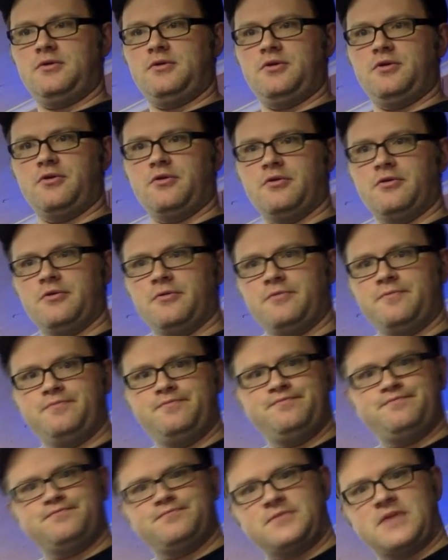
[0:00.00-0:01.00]
your
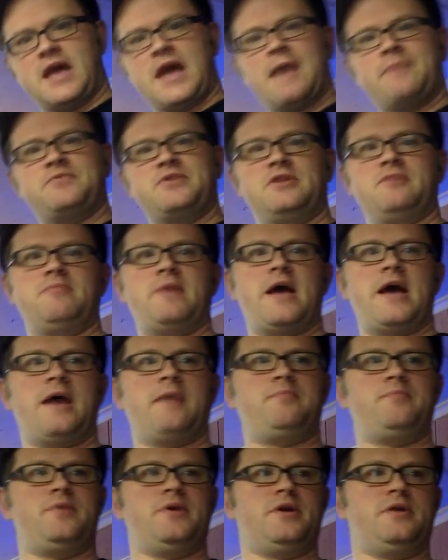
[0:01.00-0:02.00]
captain
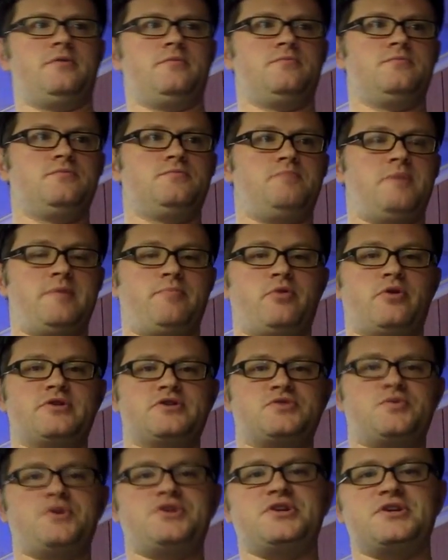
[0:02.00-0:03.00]
map and people are
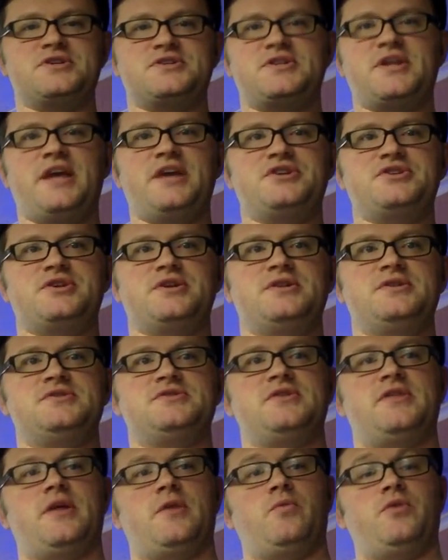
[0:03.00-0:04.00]
switching stations,
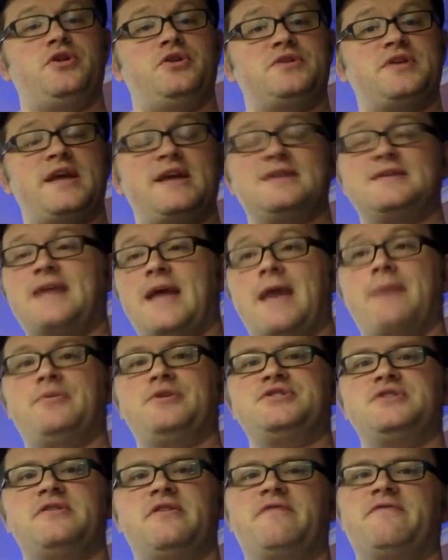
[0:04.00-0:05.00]
and then when you take
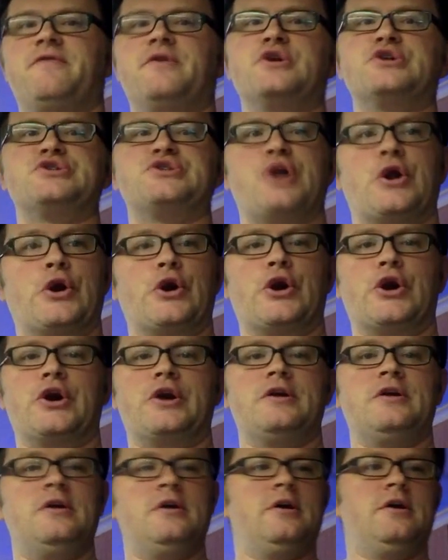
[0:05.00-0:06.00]
damage in the first turn